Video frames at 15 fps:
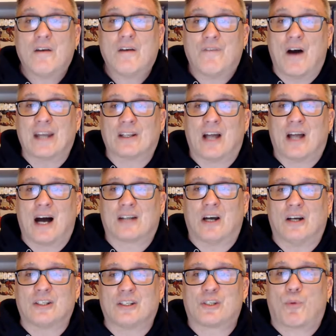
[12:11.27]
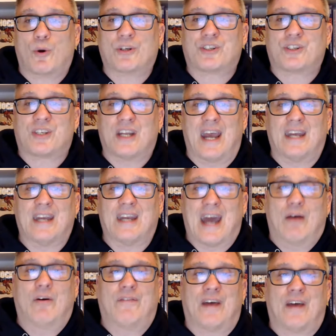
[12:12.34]
Find Locked On Sports Today
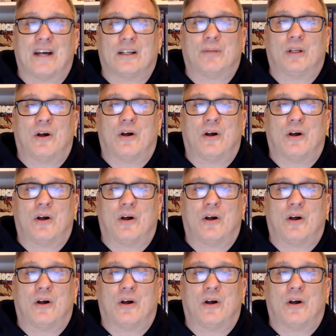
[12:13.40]
now available